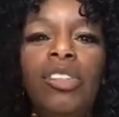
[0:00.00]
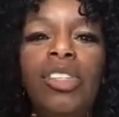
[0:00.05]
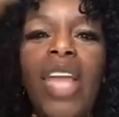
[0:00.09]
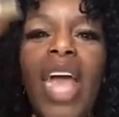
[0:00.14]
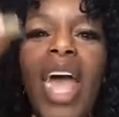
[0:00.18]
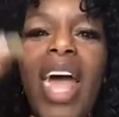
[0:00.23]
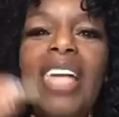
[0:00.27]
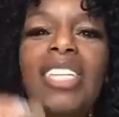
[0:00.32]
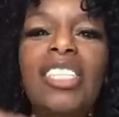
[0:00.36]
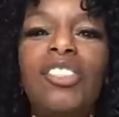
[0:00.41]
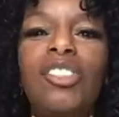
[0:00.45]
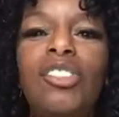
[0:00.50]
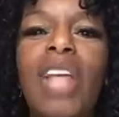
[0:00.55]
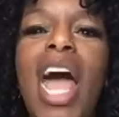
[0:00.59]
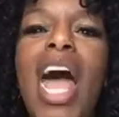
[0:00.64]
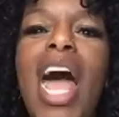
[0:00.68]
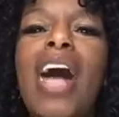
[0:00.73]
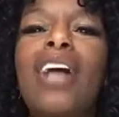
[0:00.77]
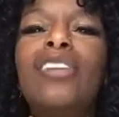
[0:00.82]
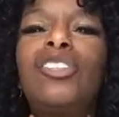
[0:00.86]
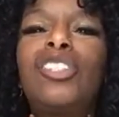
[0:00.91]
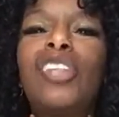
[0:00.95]
Yes,
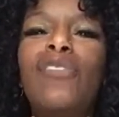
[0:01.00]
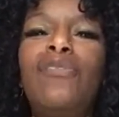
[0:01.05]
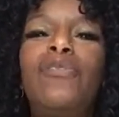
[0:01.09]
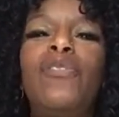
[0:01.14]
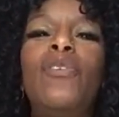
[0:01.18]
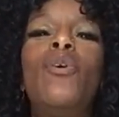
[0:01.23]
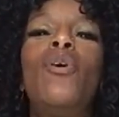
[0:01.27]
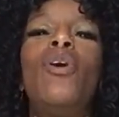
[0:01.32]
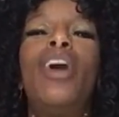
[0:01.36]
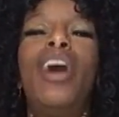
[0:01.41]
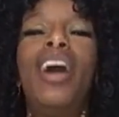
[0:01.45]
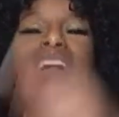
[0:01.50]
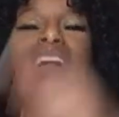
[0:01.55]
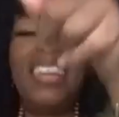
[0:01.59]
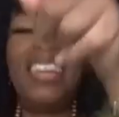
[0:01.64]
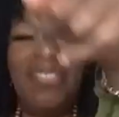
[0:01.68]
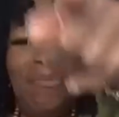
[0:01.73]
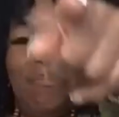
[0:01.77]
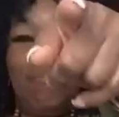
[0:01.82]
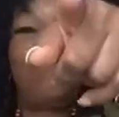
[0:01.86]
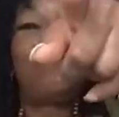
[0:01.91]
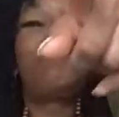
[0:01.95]
House of Four.
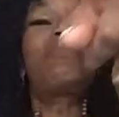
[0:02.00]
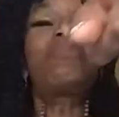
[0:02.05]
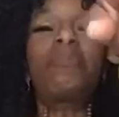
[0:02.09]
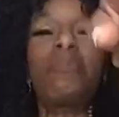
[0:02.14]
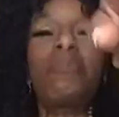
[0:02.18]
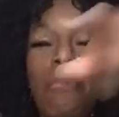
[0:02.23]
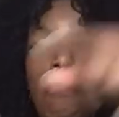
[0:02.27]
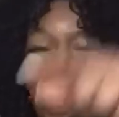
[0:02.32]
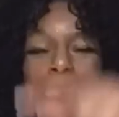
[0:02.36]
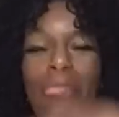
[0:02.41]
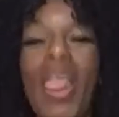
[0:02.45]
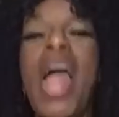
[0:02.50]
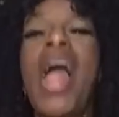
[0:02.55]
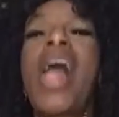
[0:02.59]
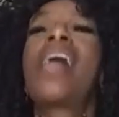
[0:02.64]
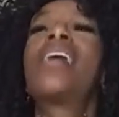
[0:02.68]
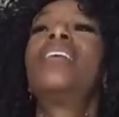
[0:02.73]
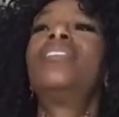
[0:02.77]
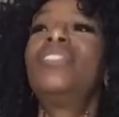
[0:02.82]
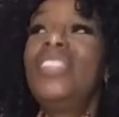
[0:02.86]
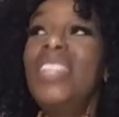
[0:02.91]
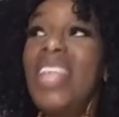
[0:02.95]

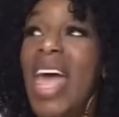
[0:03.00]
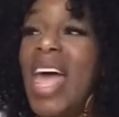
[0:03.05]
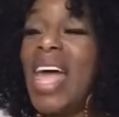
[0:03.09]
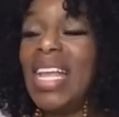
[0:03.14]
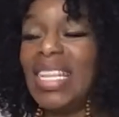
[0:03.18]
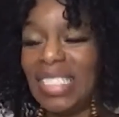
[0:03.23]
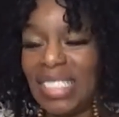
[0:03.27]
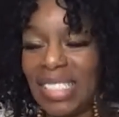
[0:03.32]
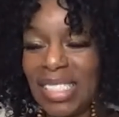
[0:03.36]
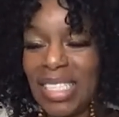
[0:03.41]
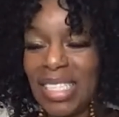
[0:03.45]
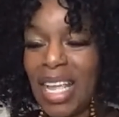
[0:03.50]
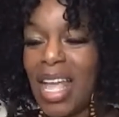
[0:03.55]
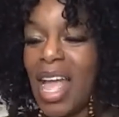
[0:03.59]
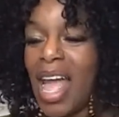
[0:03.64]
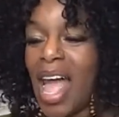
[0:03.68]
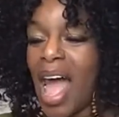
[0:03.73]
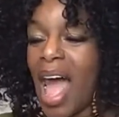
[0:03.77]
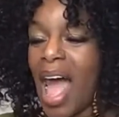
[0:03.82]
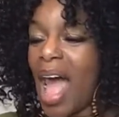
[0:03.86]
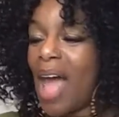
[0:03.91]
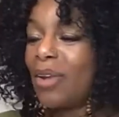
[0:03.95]
Yes.
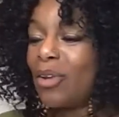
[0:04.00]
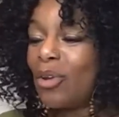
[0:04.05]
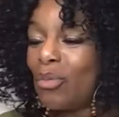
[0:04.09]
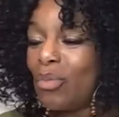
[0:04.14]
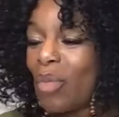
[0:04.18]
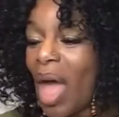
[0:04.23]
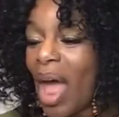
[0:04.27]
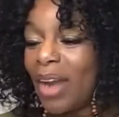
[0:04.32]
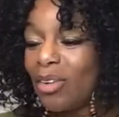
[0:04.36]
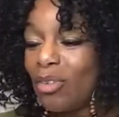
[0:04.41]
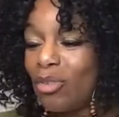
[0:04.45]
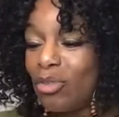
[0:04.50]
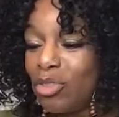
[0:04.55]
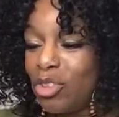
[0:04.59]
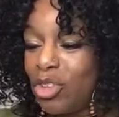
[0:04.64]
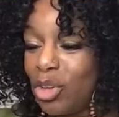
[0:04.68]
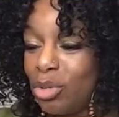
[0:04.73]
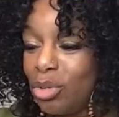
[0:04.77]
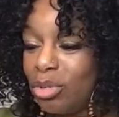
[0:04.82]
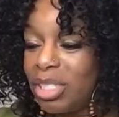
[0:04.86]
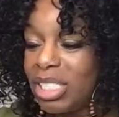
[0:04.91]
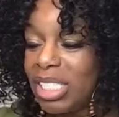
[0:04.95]
I don't
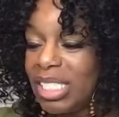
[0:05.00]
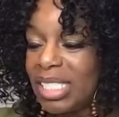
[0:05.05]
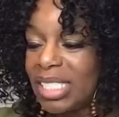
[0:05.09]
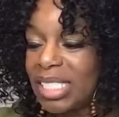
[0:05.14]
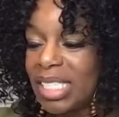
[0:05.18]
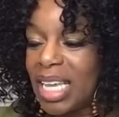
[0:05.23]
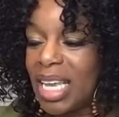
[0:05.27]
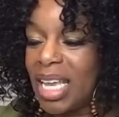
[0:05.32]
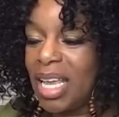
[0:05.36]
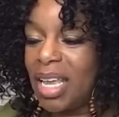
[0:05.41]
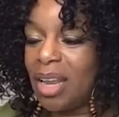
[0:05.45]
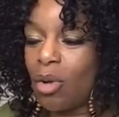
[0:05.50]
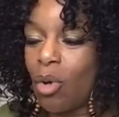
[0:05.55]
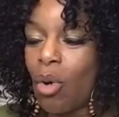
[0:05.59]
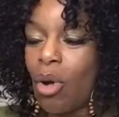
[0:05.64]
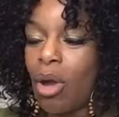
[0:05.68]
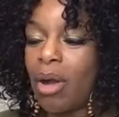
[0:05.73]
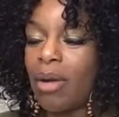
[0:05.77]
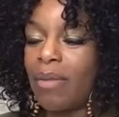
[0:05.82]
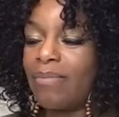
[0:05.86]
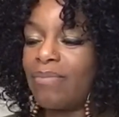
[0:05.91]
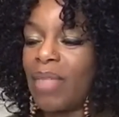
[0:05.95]
use a skit,
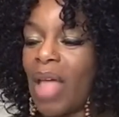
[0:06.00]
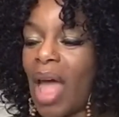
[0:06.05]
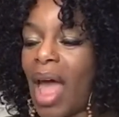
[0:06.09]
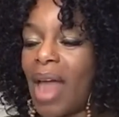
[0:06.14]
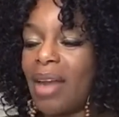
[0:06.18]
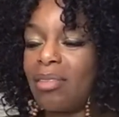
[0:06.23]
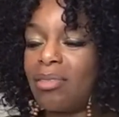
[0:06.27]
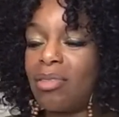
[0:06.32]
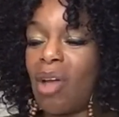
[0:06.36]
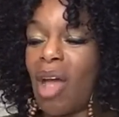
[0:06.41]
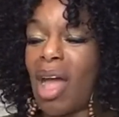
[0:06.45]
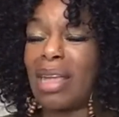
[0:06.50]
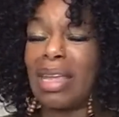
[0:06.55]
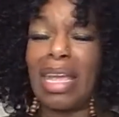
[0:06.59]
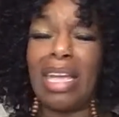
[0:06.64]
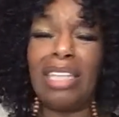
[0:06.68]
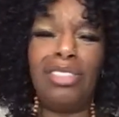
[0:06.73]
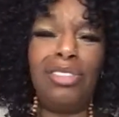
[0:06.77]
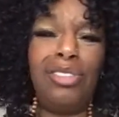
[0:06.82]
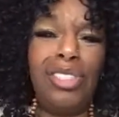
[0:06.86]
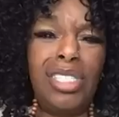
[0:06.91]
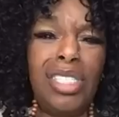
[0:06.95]
or I don't know. I
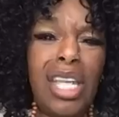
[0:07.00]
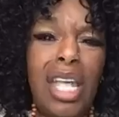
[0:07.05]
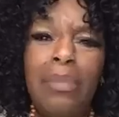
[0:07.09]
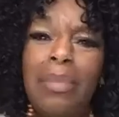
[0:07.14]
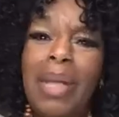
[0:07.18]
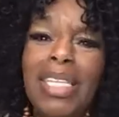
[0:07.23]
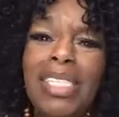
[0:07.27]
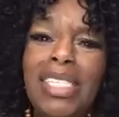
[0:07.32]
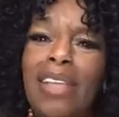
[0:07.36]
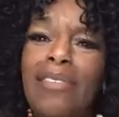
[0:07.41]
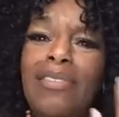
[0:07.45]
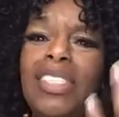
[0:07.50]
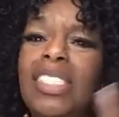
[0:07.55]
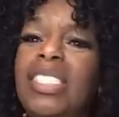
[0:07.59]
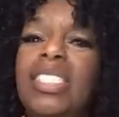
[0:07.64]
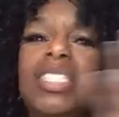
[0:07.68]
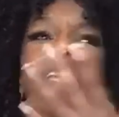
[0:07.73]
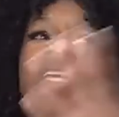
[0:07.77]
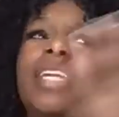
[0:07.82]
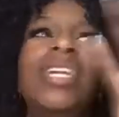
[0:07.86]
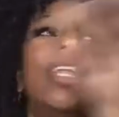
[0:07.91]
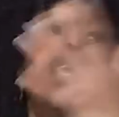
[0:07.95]
guess you say myself as a
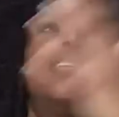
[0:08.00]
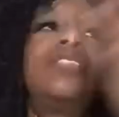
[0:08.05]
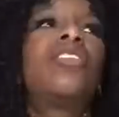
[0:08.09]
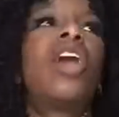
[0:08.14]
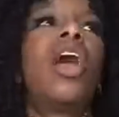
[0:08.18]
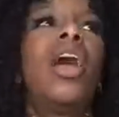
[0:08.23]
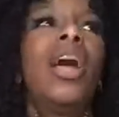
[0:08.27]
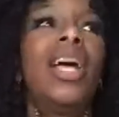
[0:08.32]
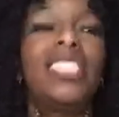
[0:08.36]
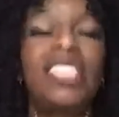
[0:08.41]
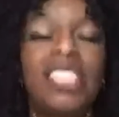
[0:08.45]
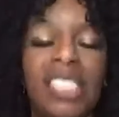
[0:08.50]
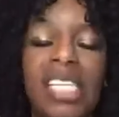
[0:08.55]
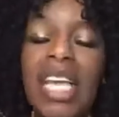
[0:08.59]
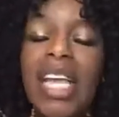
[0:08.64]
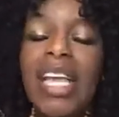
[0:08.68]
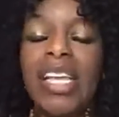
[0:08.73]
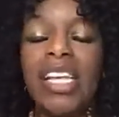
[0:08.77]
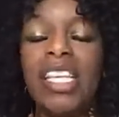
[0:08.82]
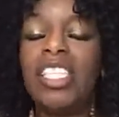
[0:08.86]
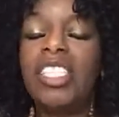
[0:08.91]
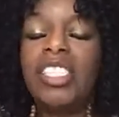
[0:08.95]
skit. A
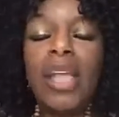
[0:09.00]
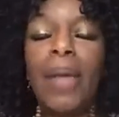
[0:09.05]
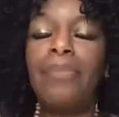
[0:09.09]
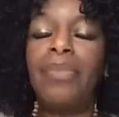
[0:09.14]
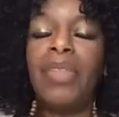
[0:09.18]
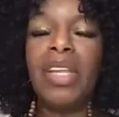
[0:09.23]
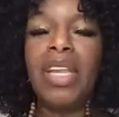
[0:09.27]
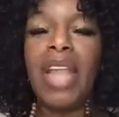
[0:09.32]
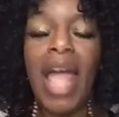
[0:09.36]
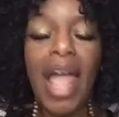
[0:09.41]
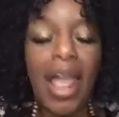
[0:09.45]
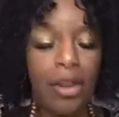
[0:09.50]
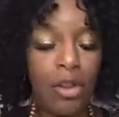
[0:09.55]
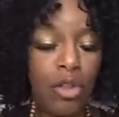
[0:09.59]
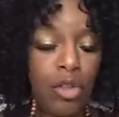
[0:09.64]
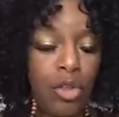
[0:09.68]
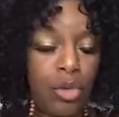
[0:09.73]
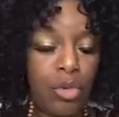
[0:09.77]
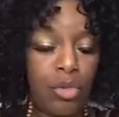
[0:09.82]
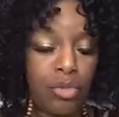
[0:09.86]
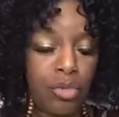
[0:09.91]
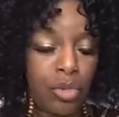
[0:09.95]
skit is something that
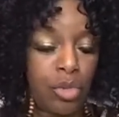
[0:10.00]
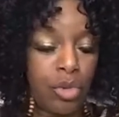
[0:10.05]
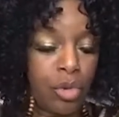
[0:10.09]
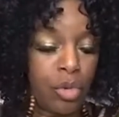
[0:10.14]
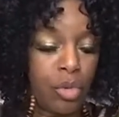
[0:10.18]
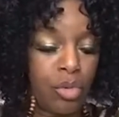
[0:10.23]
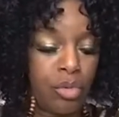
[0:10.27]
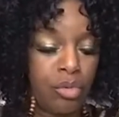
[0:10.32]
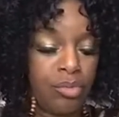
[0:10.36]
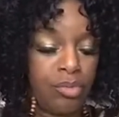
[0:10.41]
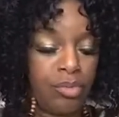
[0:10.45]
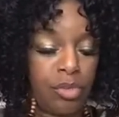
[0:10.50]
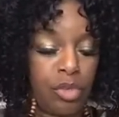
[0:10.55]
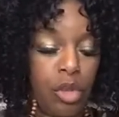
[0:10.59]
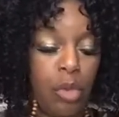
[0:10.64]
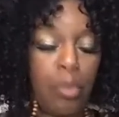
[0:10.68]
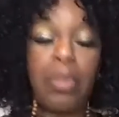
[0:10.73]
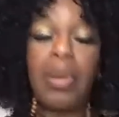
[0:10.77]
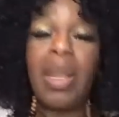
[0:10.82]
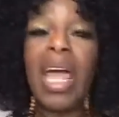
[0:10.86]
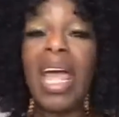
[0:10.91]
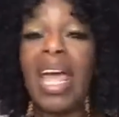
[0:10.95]
you
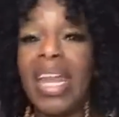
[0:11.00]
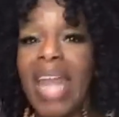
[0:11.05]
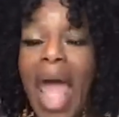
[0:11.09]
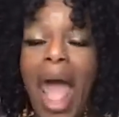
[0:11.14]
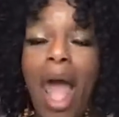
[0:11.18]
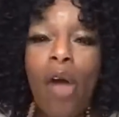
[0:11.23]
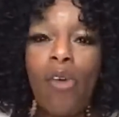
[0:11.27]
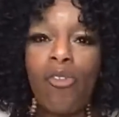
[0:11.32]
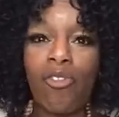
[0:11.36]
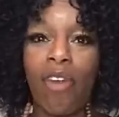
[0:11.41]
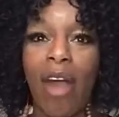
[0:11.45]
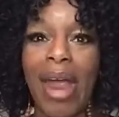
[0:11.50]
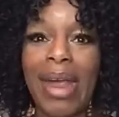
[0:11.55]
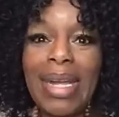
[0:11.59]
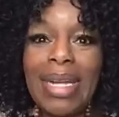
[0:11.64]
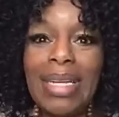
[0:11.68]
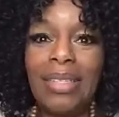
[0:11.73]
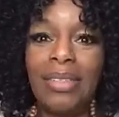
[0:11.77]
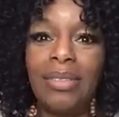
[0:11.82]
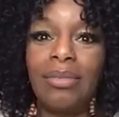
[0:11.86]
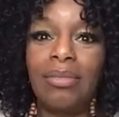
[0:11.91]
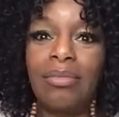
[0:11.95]
plan out,
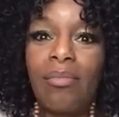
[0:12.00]
right?